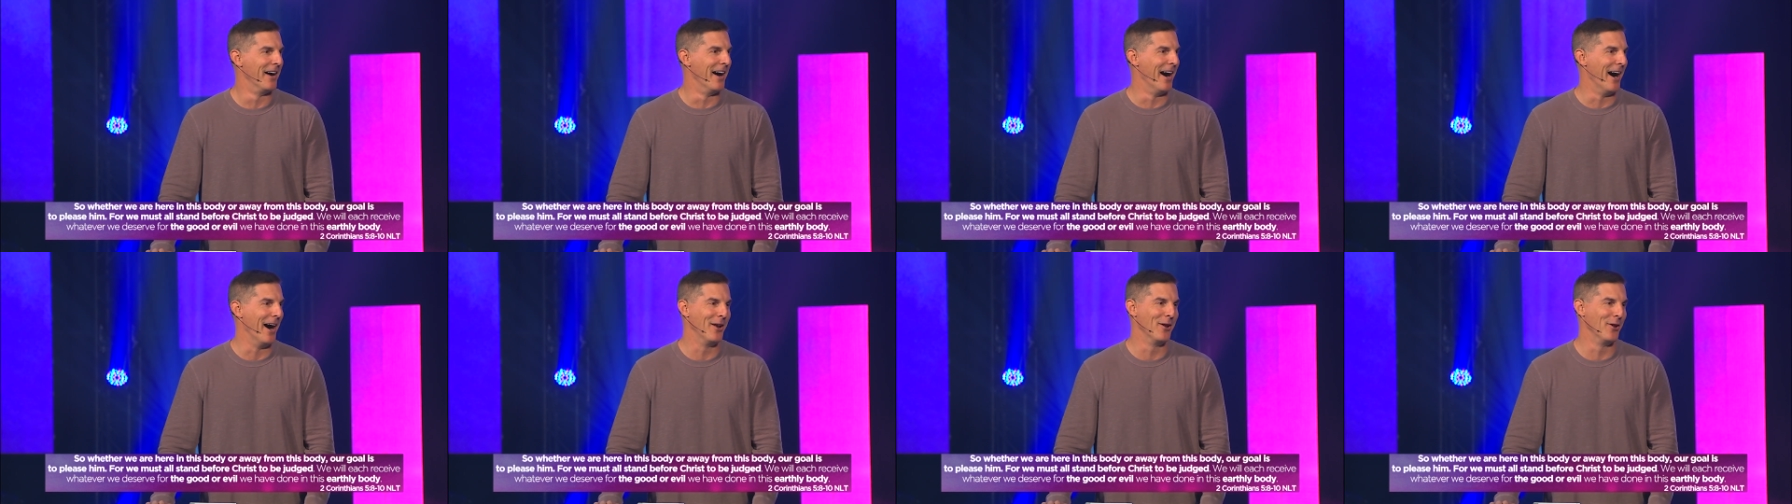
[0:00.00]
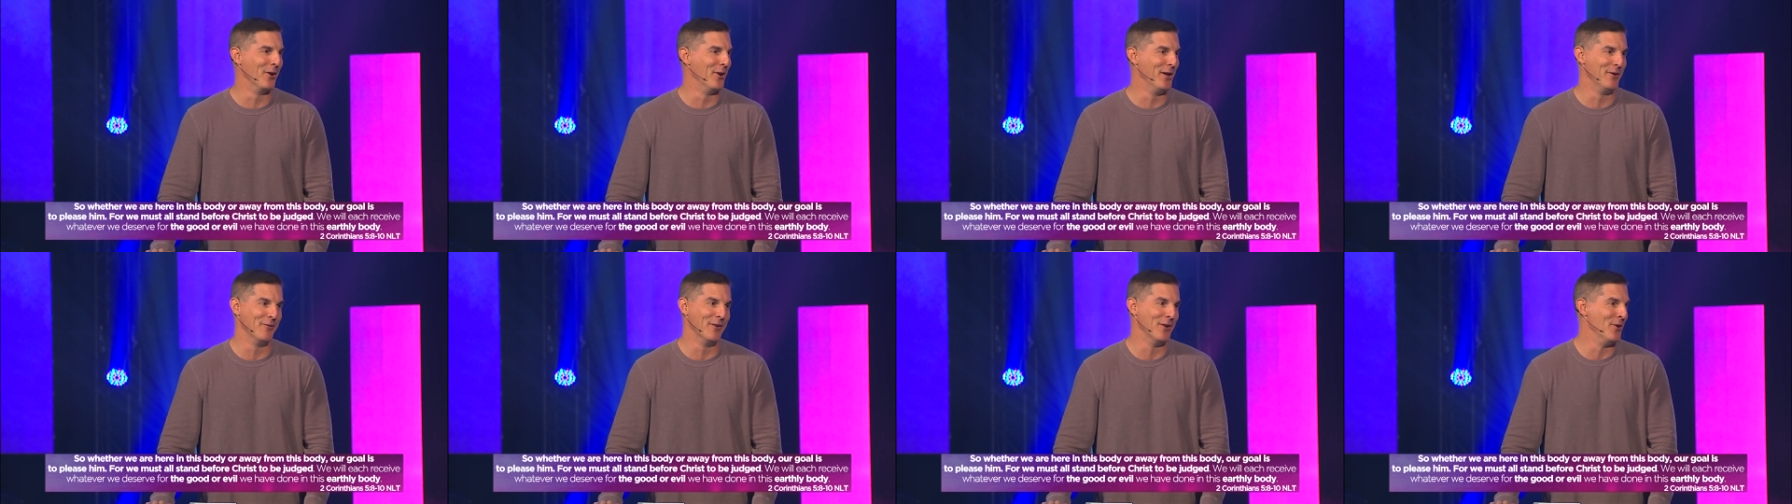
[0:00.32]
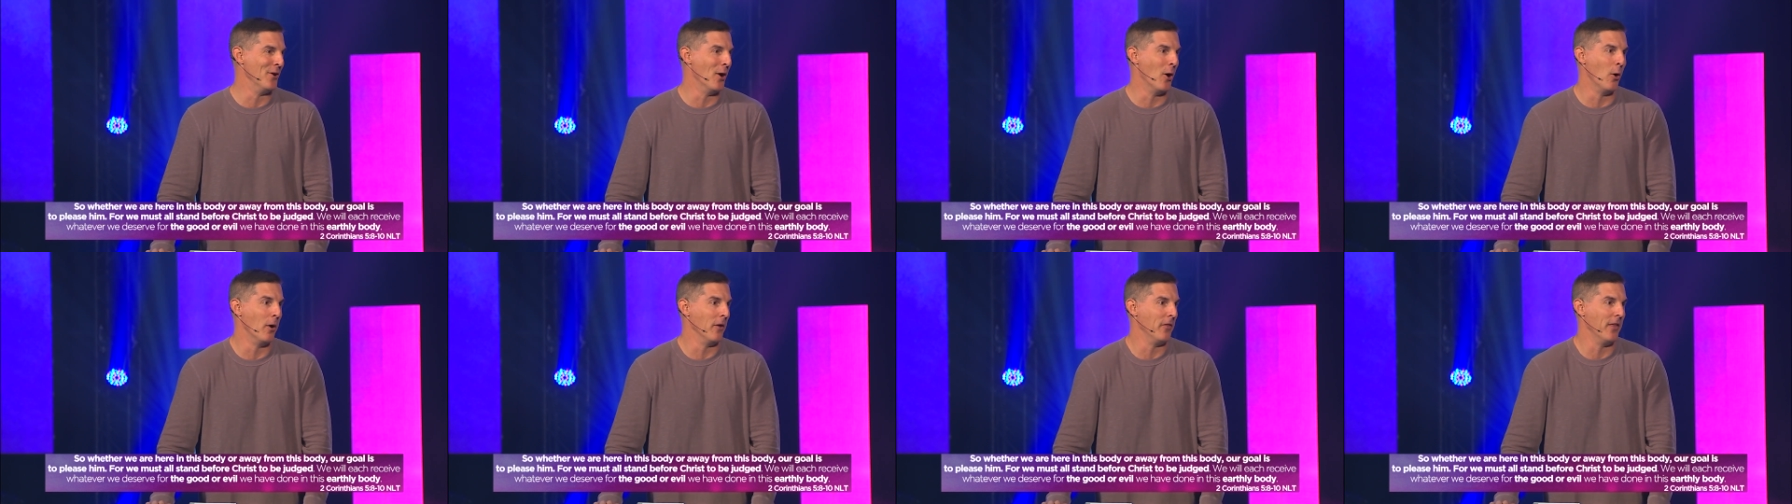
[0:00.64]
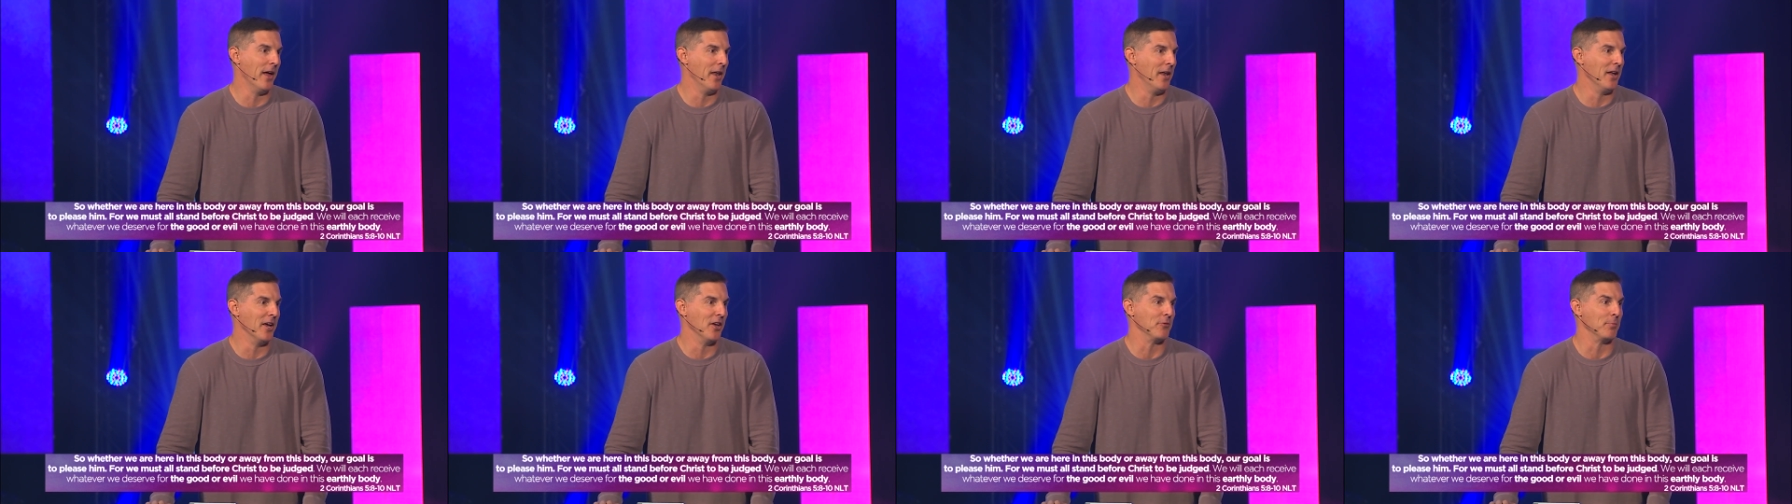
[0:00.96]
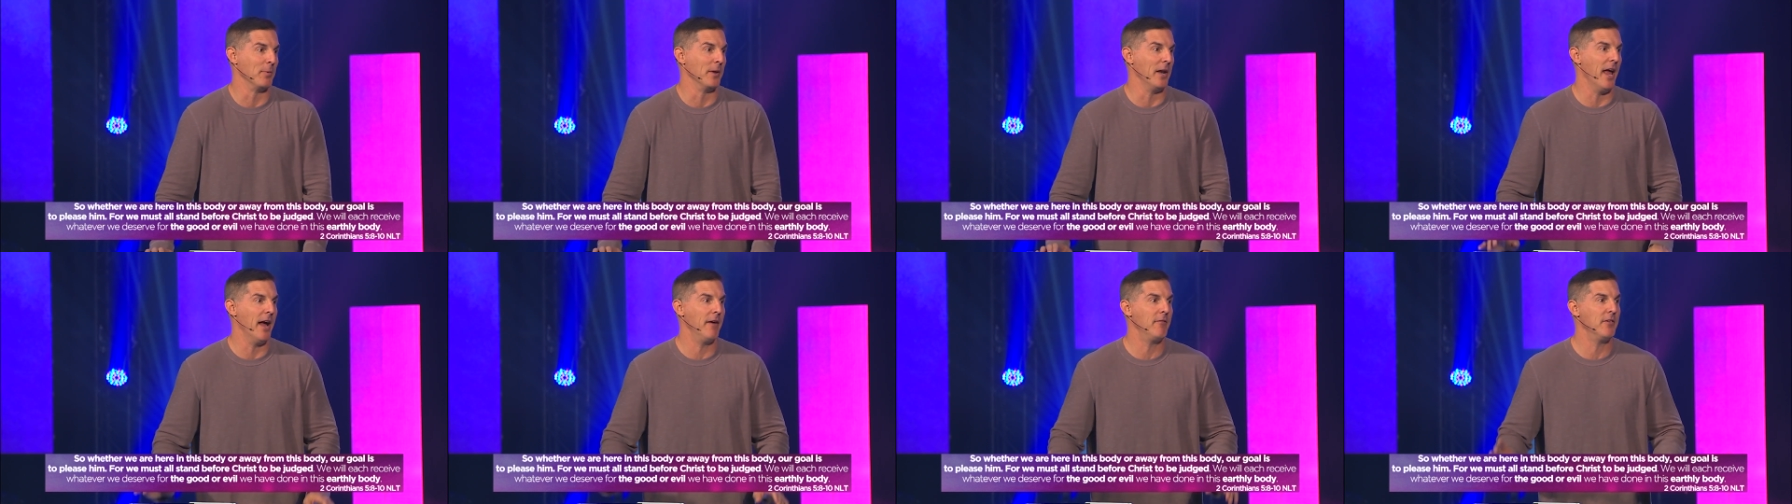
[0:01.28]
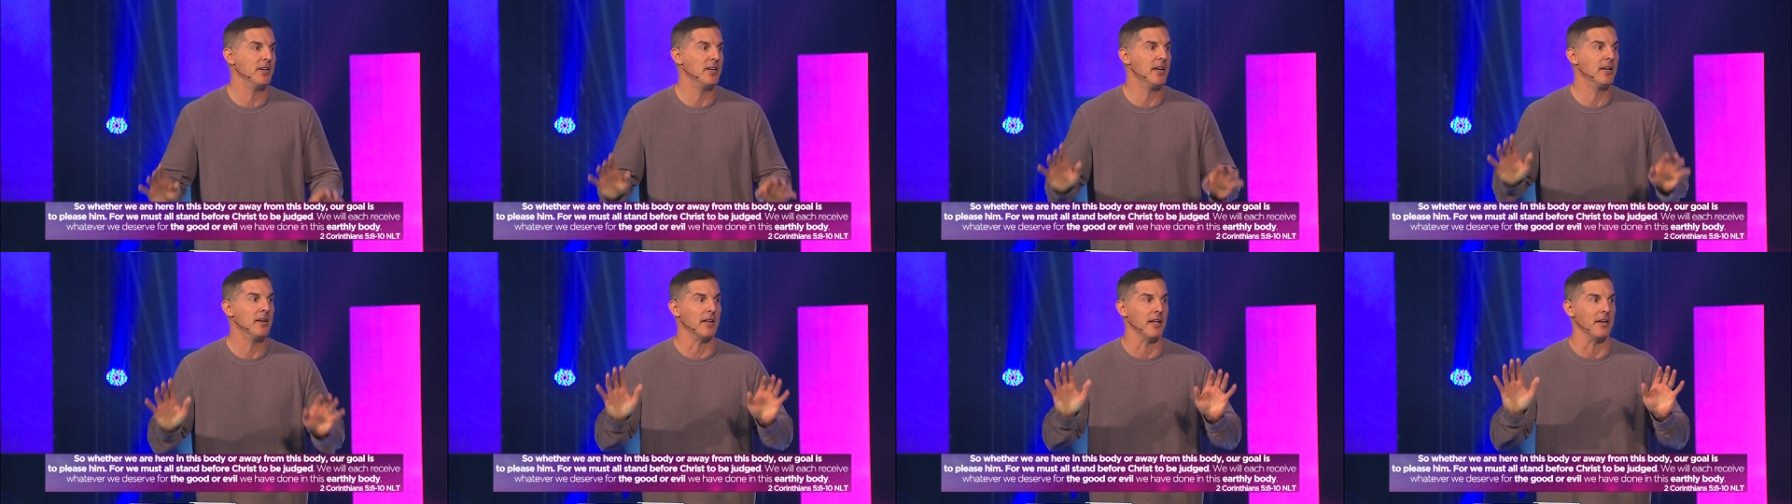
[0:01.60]
I don't even know what that is, but
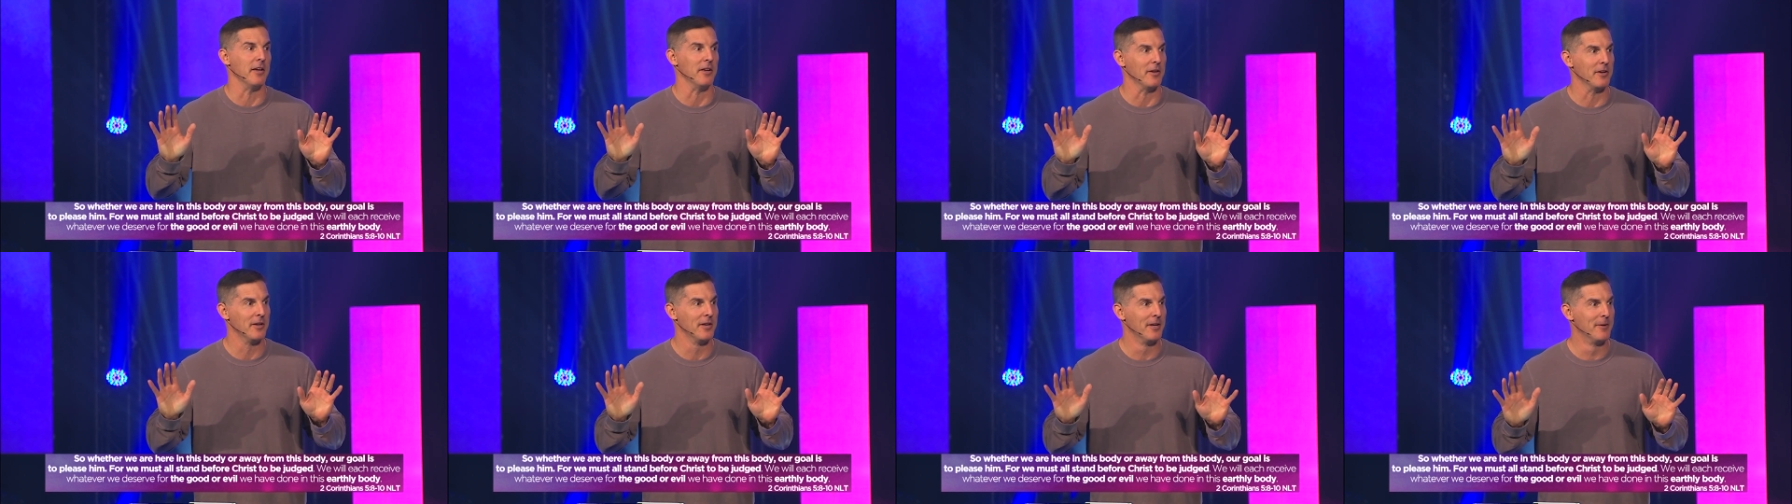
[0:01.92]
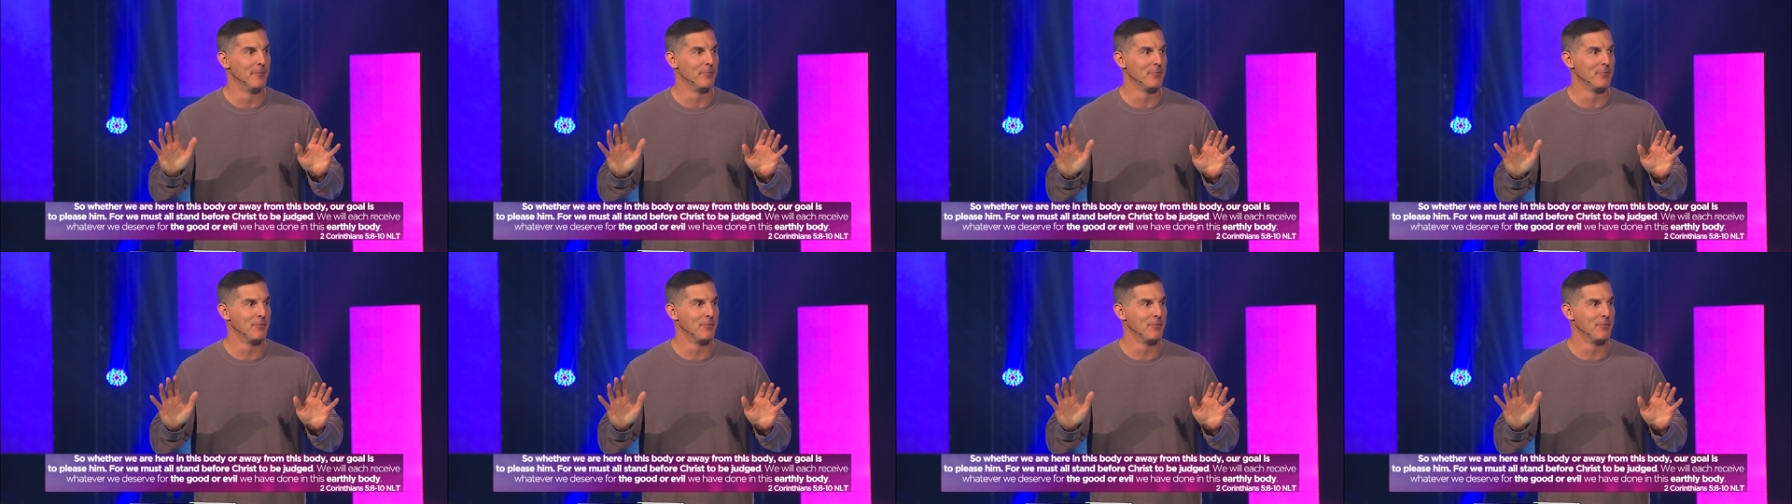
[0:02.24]
evidently,